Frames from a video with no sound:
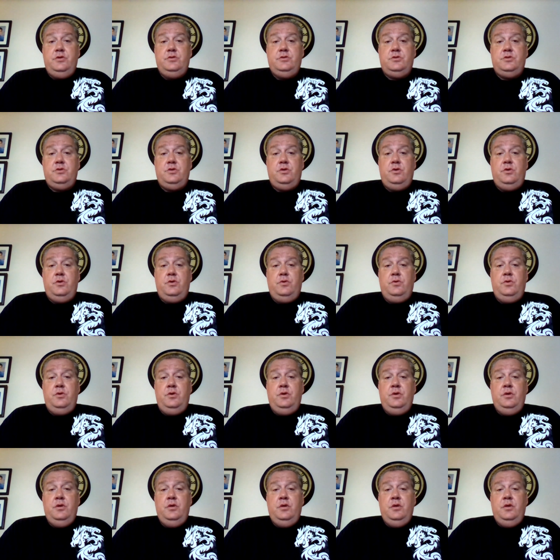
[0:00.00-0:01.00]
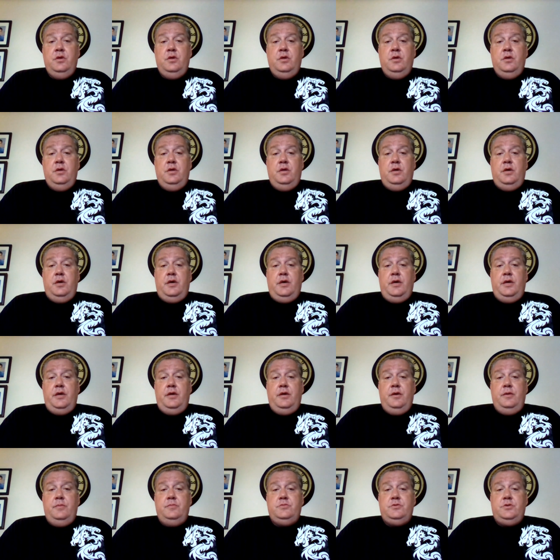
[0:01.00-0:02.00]
So I
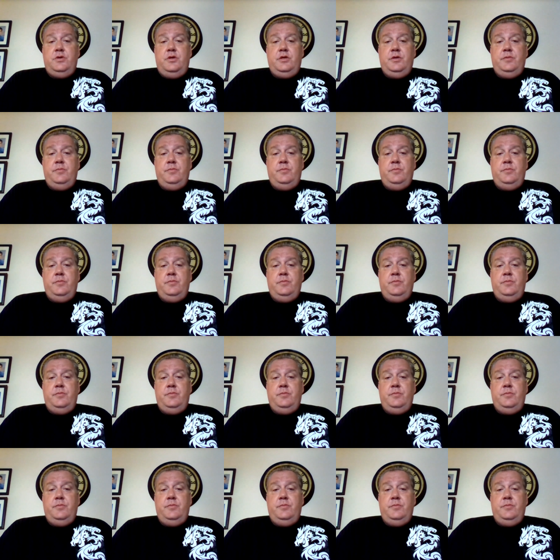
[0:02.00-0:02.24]
am trying